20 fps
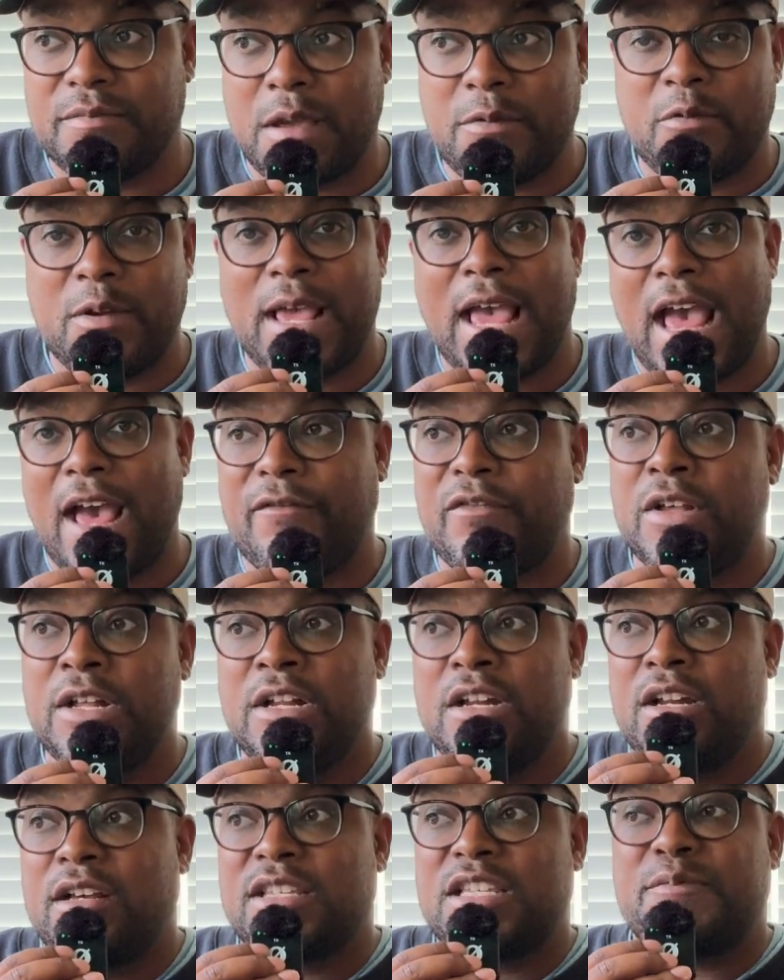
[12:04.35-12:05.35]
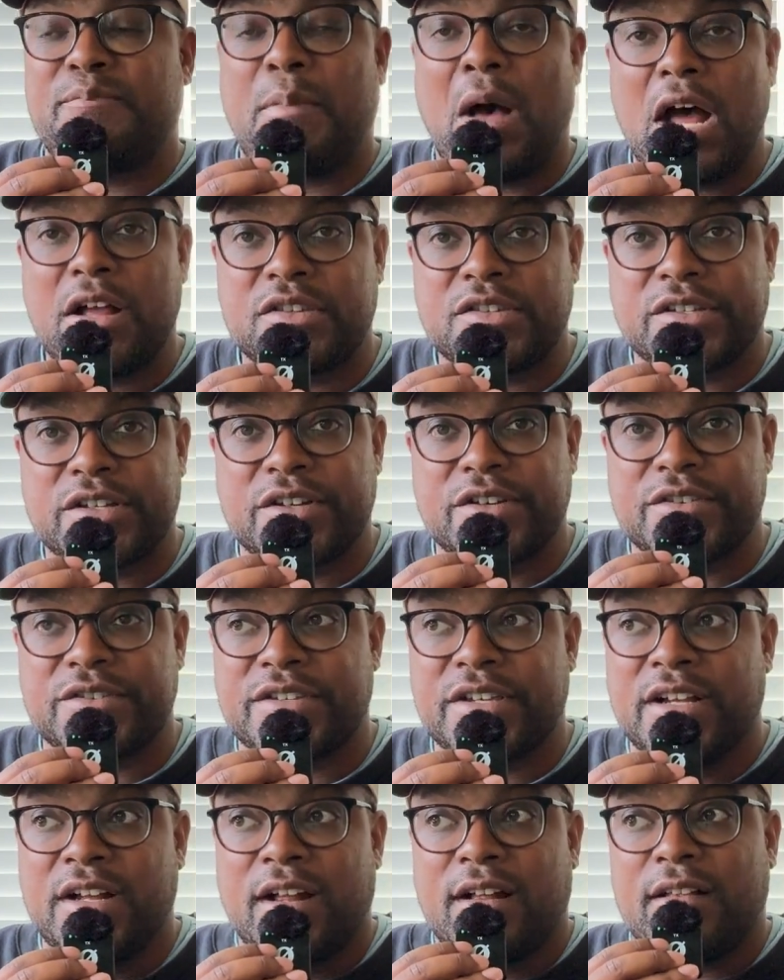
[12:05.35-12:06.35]
Maybe we have
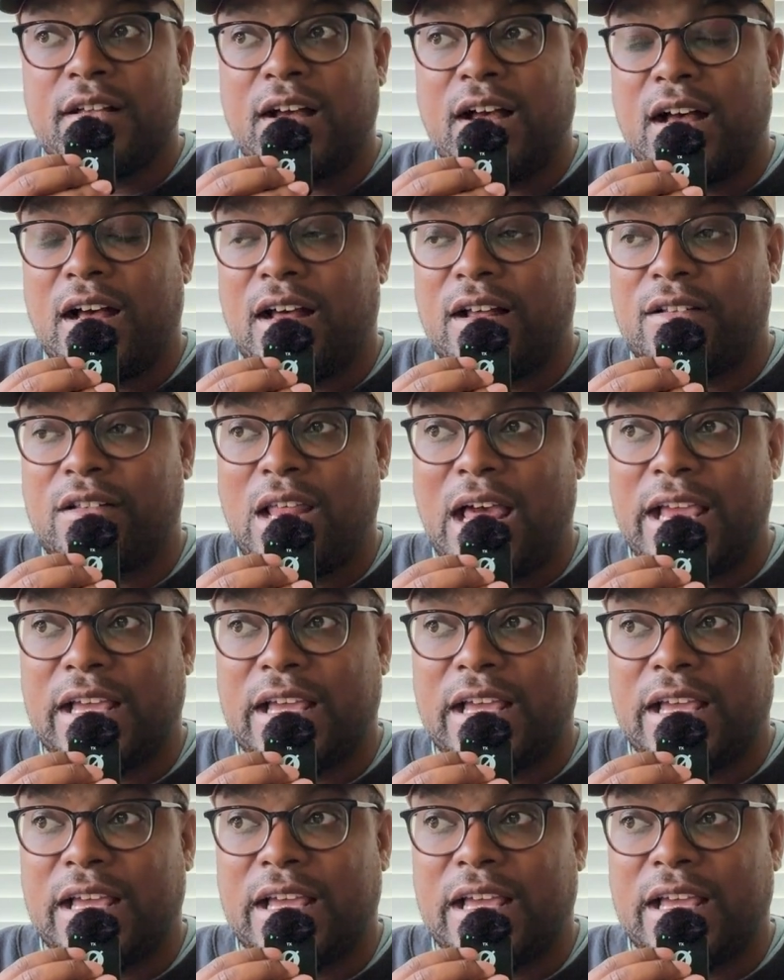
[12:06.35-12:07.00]
sponsors I